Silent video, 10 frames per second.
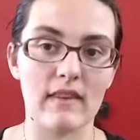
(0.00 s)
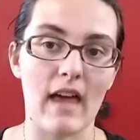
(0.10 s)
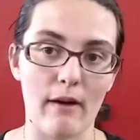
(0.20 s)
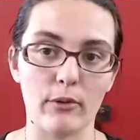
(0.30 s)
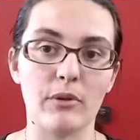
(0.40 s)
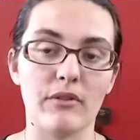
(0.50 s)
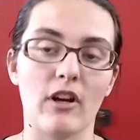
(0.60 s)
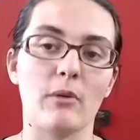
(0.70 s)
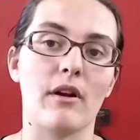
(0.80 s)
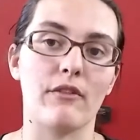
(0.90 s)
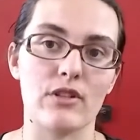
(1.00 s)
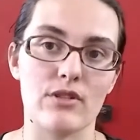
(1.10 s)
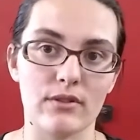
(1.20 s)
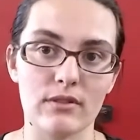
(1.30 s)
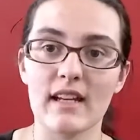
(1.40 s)
that would be very
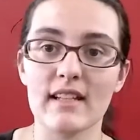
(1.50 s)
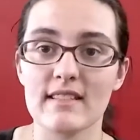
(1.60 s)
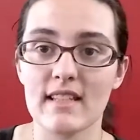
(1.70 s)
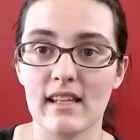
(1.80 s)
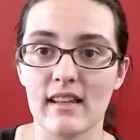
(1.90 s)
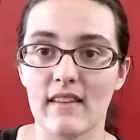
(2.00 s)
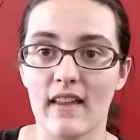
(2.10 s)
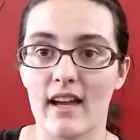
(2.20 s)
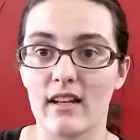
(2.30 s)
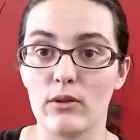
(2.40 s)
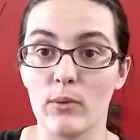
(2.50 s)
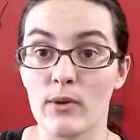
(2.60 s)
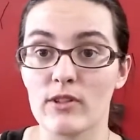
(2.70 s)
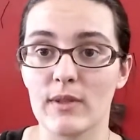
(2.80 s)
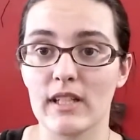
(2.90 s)
beneficial. The next thing that you
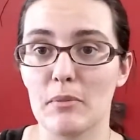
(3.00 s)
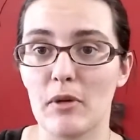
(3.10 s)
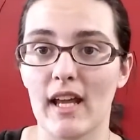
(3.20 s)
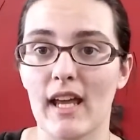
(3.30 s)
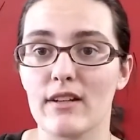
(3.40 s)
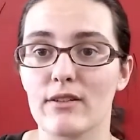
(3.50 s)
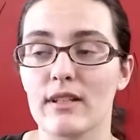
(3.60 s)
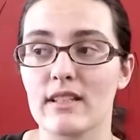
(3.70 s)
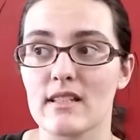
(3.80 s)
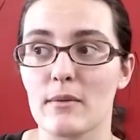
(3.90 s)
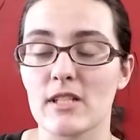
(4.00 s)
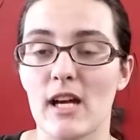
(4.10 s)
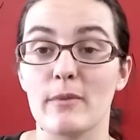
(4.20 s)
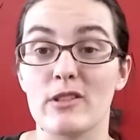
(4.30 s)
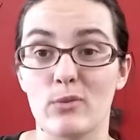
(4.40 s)
always want to keep on hand during the
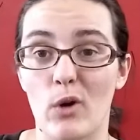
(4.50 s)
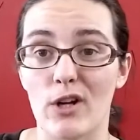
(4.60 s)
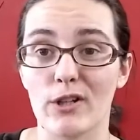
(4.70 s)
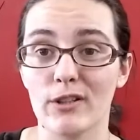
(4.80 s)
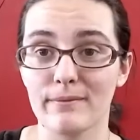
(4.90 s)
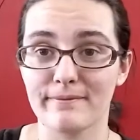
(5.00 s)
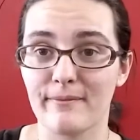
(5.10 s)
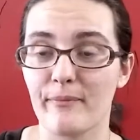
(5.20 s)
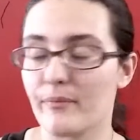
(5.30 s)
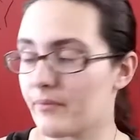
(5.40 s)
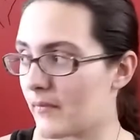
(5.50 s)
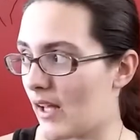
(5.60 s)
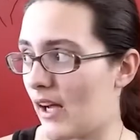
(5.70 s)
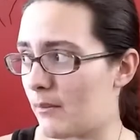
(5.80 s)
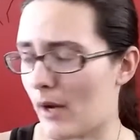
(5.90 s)
summertime is water.
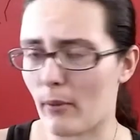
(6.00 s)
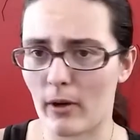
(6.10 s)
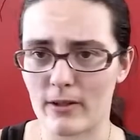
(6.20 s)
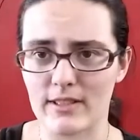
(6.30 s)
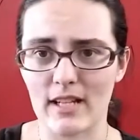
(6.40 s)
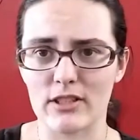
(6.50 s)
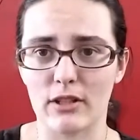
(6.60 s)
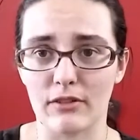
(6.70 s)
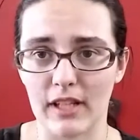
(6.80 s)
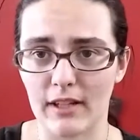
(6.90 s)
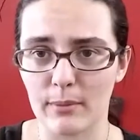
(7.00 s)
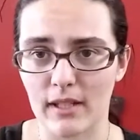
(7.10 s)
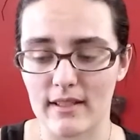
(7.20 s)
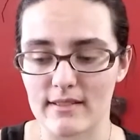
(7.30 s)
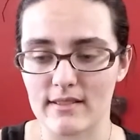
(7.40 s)
My water's actually over there
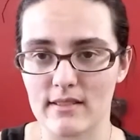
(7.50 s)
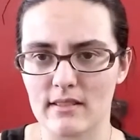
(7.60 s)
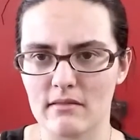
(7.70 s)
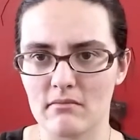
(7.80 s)
because